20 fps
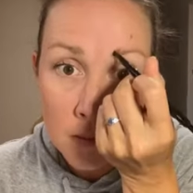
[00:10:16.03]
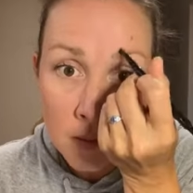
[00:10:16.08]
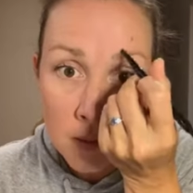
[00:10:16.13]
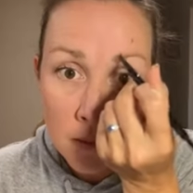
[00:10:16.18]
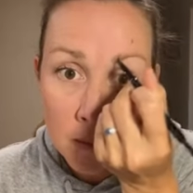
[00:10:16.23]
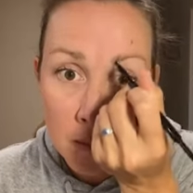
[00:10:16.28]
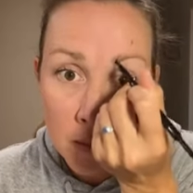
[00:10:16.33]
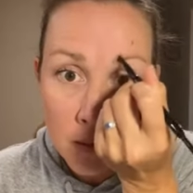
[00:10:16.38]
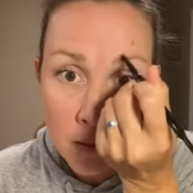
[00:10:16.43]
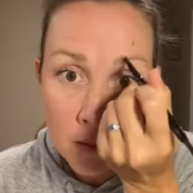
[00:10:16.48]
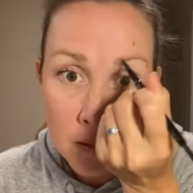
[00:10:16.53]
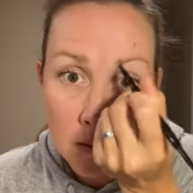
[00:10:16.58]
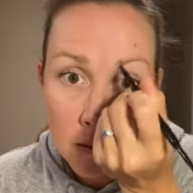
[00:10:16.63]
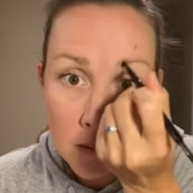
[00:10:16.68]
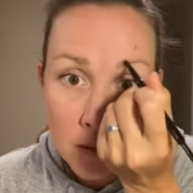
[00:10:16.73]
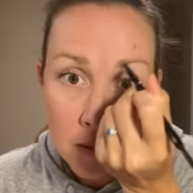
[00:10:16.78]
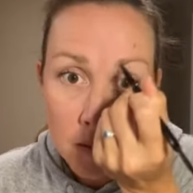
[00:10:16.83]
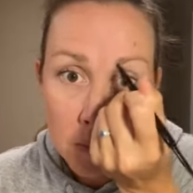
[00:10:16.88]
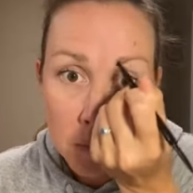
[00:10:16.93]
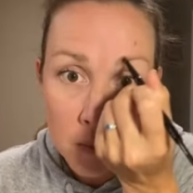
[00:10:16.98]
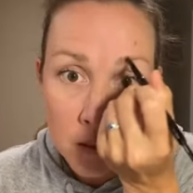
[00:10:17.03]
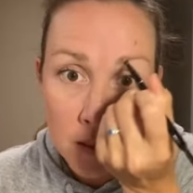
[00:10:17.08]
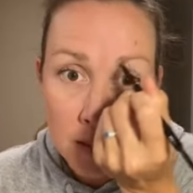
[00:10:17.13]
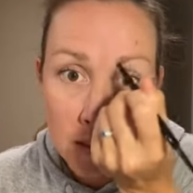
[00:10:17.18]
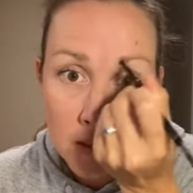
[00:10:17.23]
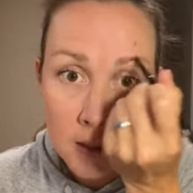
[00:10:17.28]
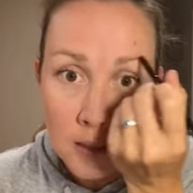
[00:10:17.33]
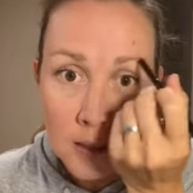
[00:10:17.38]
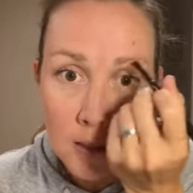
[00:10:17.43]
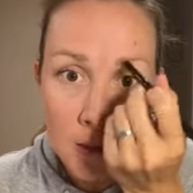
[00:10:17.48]
Anyway, being
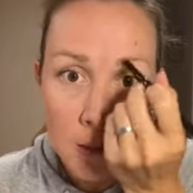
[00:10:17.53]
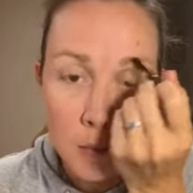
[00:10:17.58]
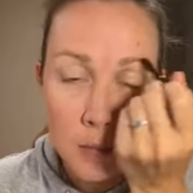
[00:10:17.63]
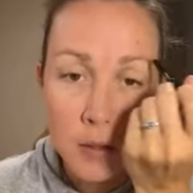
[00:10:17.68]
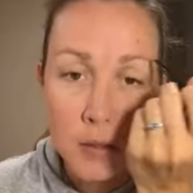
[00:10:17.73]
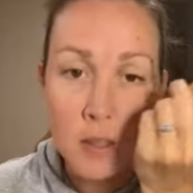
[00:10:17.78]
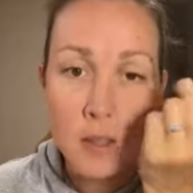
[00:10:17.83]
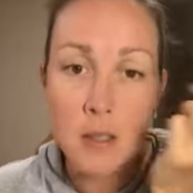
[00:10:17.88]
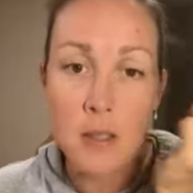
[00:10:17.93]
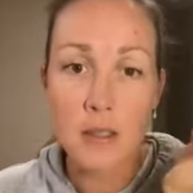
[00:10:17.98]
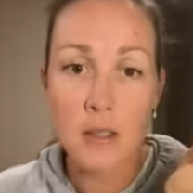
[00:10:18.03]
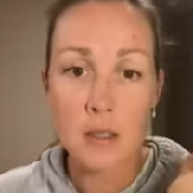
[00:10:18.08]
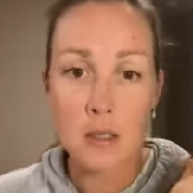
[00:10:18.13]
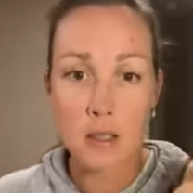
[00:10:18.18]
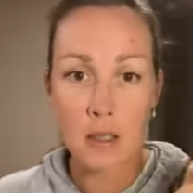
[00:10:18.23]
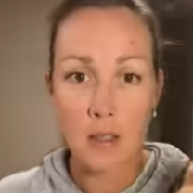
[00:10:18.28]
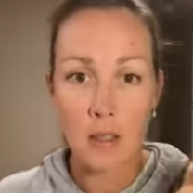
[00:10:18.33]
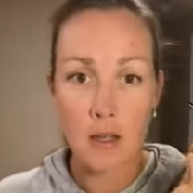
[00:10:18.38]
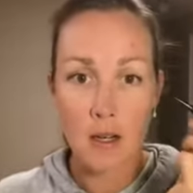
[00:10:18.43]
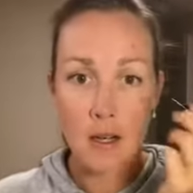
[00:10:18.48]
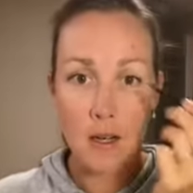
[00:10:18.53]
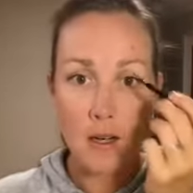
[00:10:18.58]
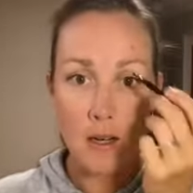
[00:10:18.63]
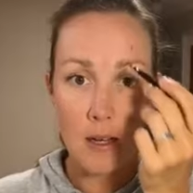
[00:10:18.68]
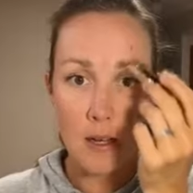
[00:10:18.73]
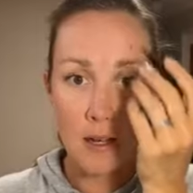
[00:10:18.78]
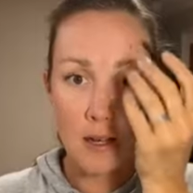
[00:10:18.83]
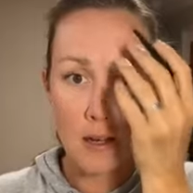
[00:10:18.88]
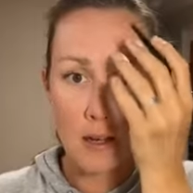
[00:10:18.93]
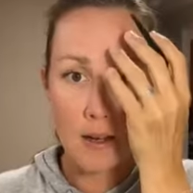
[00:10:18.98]
slightly blonde, I
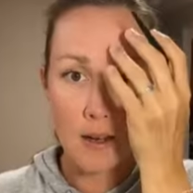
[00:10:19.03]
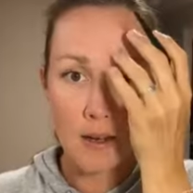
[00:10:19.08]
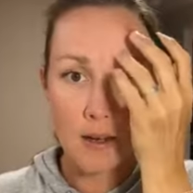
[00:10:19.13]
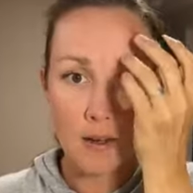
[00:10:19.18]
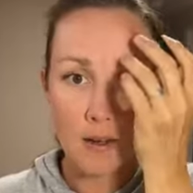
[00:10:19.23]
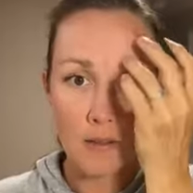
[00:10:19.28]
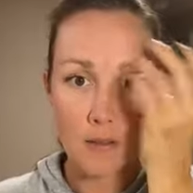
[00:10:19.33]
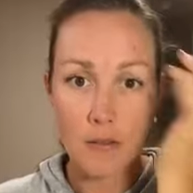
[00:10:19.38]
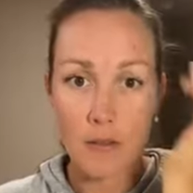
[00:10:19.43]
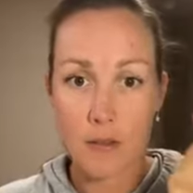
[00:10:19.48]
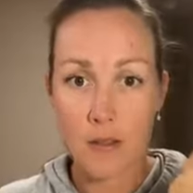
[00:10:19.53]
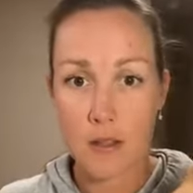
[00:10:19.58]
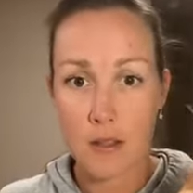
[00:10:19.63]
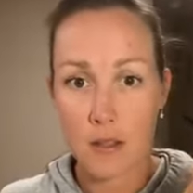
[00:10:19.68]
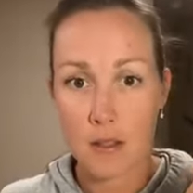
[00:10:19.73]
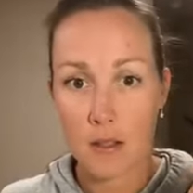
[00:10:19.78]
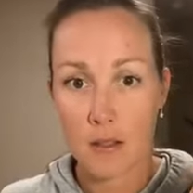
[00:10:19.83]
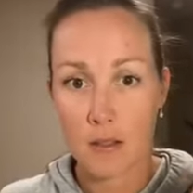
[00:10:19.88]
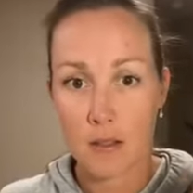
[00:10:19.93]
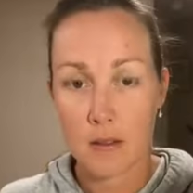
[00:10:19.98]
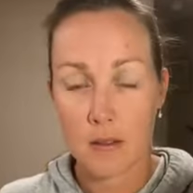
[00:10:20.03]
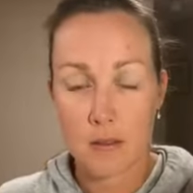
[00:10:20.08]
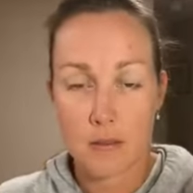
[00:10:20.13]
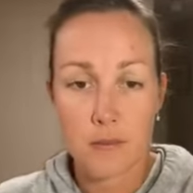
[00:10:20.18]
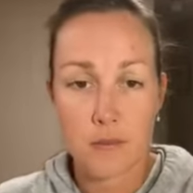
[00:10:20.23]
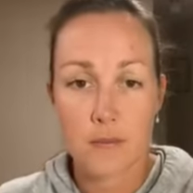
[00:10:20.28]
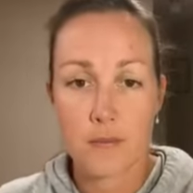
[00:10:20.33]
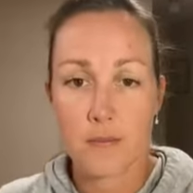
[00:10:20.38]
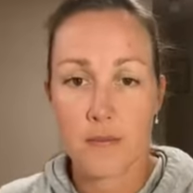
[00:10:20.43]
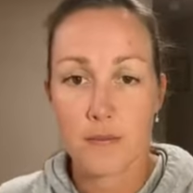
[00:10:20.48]
have,
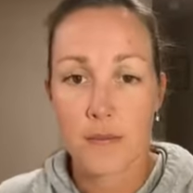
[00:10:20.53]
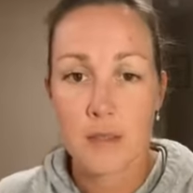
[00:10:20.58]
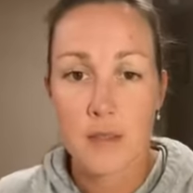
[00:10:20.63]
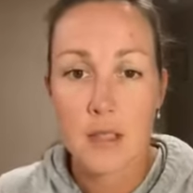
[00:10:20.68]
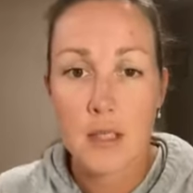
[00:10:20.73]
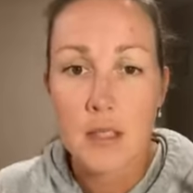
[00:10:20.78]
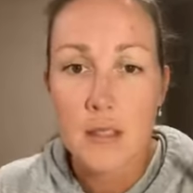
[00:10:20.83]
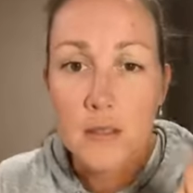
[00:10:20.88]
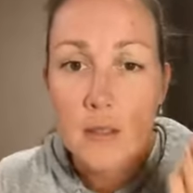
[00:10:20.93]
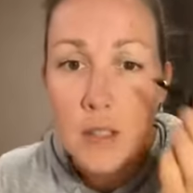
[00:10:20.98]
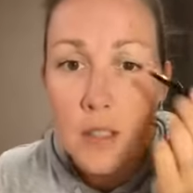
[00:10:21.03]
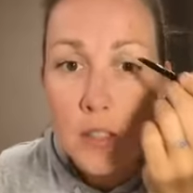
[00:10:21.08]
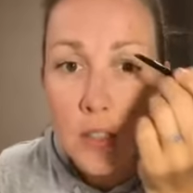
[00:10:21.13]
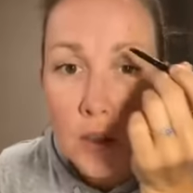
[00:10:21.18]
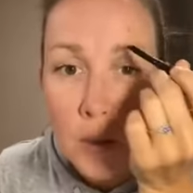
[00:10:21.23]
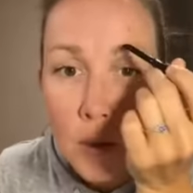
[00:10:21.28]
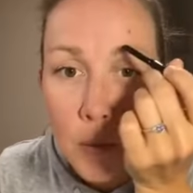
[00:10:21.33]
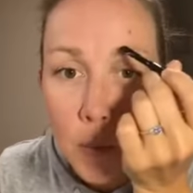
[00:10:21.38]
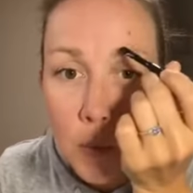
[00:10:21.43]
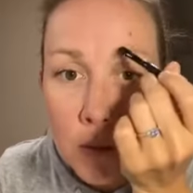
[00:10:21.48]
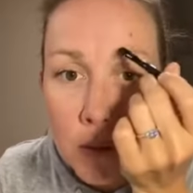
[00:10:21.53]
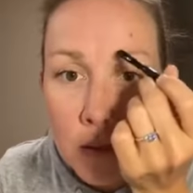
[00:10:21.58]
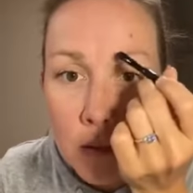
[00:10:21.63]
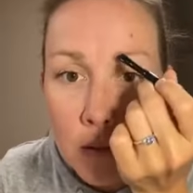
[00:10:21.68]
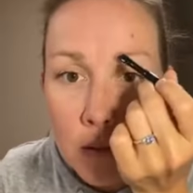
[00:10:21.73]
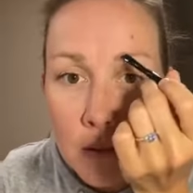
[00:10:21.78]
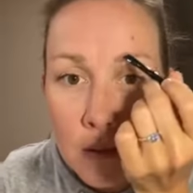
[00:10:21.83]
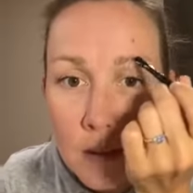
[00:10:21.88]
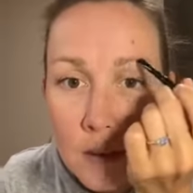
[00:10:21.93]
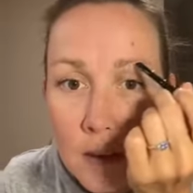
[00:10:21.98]
doesn't really show up on
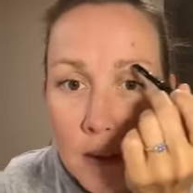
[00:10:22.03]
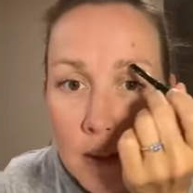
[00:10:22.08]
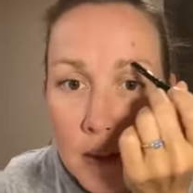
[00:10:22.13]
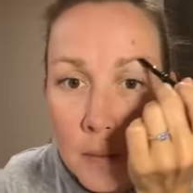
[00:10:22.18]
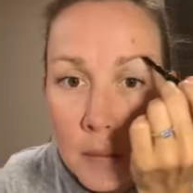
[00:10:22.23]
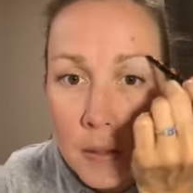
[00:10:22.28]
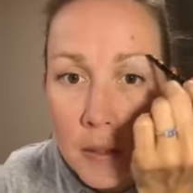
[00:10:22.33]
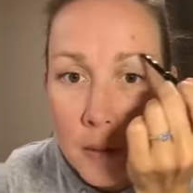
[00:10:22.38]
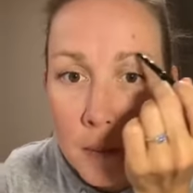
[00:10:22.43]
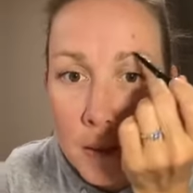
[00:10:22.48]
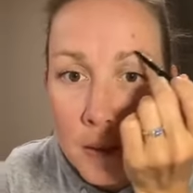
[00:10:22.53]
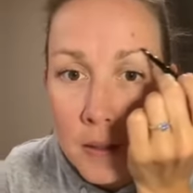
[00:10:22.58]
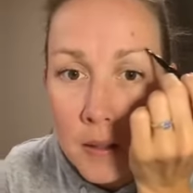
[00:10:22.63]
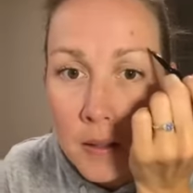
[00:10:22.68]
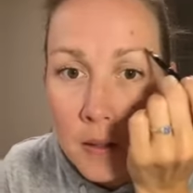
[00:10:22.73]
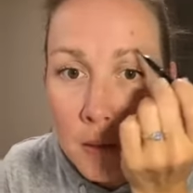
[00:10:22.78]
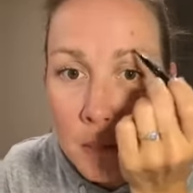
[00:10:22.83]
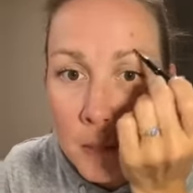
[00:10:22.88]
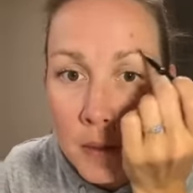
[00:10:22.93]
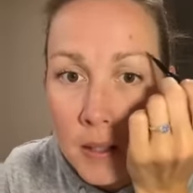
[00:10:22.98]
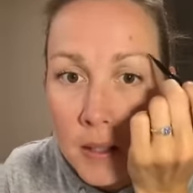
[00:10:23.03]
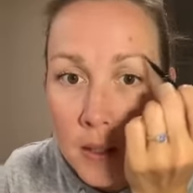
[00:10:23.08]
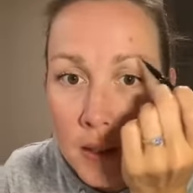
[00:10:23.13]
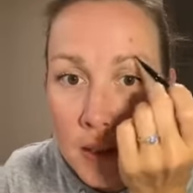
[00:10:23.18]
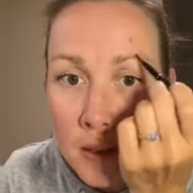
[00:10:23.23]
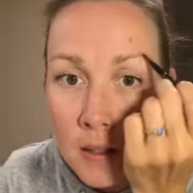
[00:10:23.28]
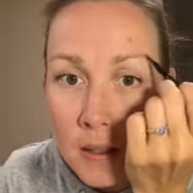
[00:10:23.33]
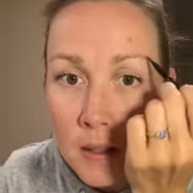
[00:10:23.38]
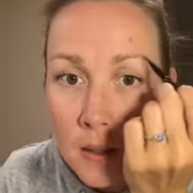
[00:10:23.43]
this camera anyway, that my